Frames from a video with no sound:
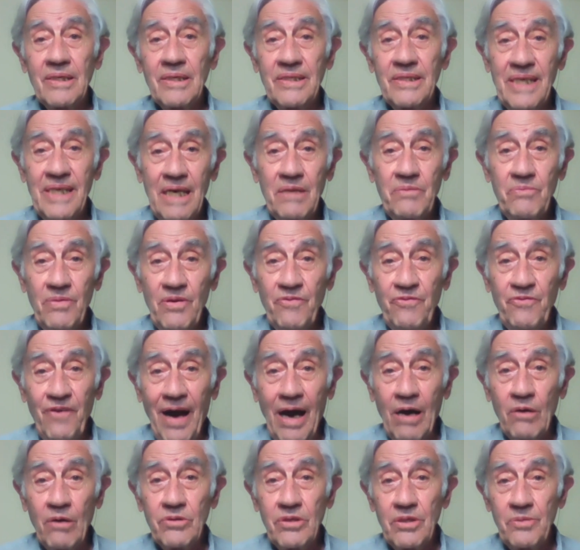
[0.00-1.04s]
Then we
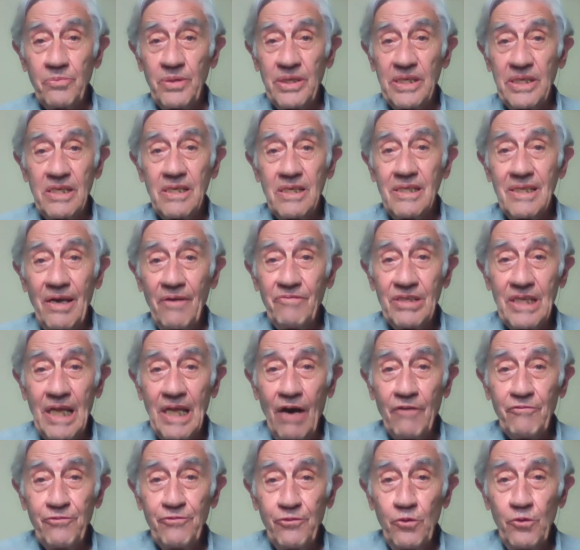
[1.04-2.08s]
found we didn't have
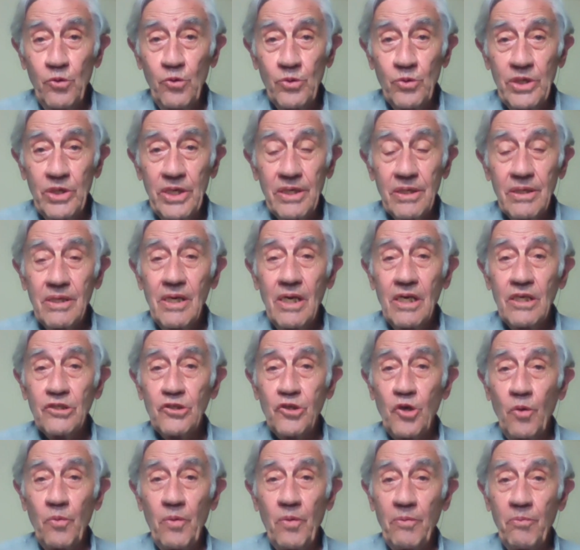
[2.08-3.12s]
enough food.
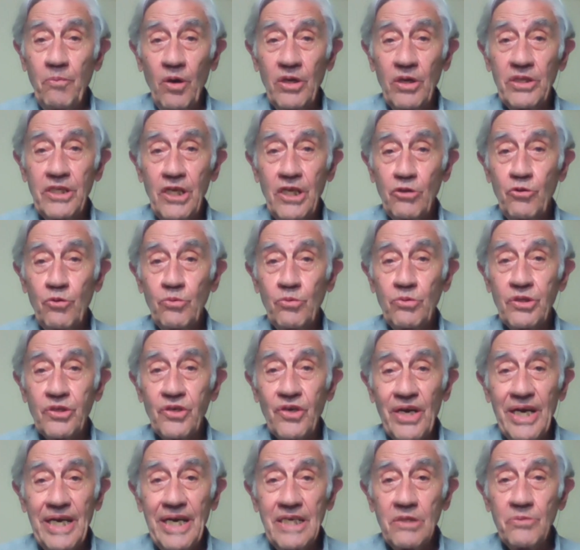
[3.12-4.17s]
So we wanted to
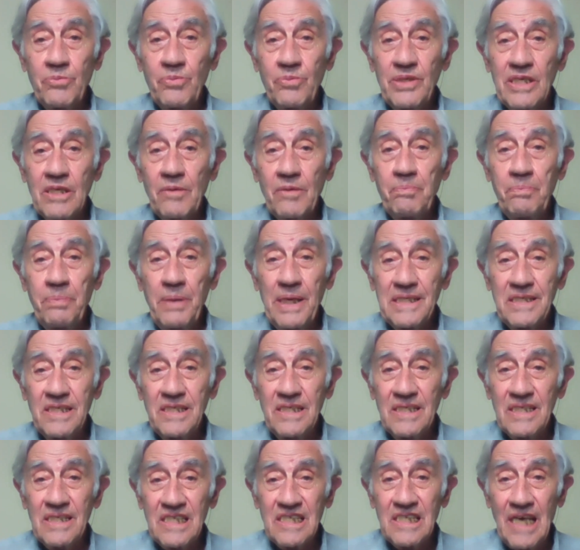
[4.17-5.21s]
trade with the
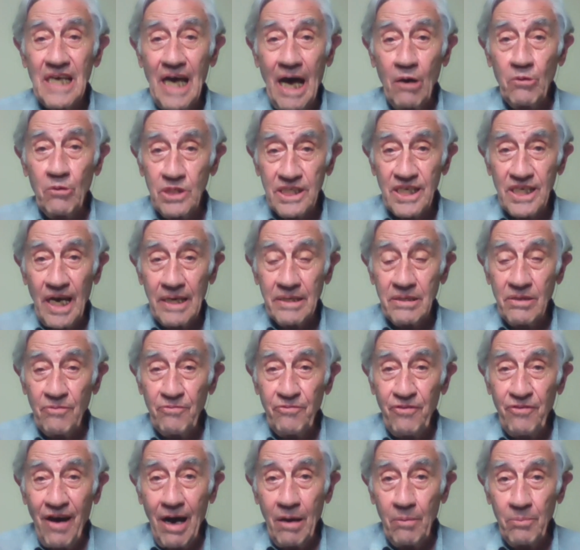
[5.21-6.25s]
peasants outside, the
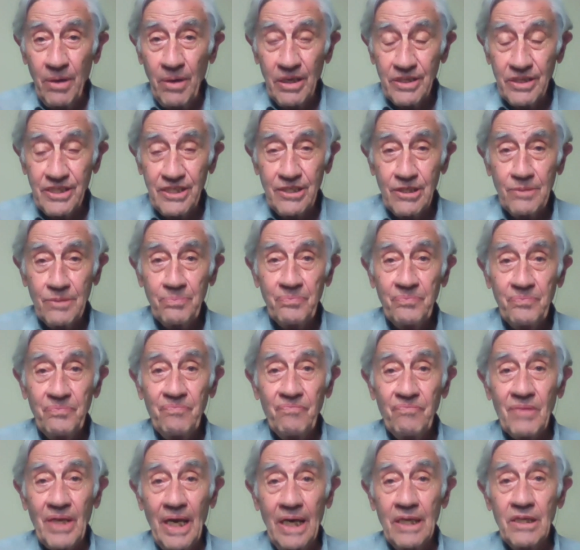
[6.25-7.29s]
farmers.
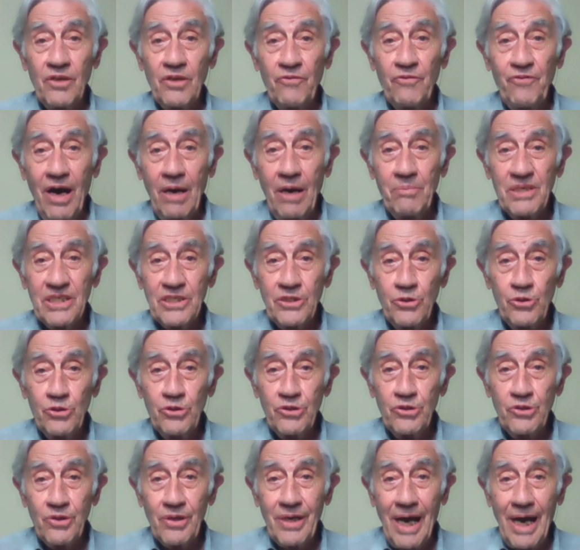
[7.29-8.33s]
And the farmers
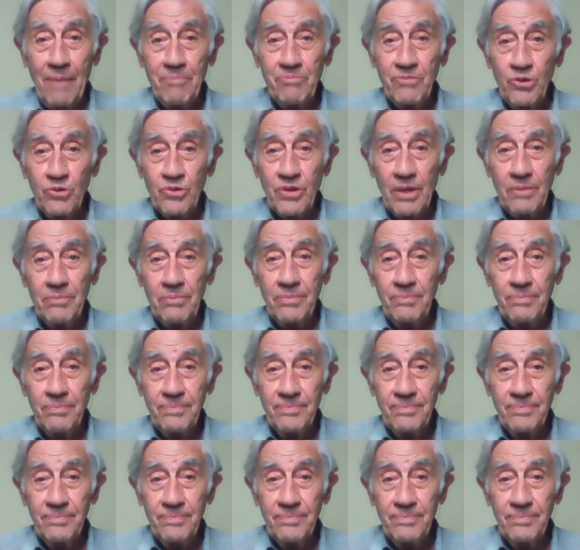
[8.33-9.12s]
used to come to the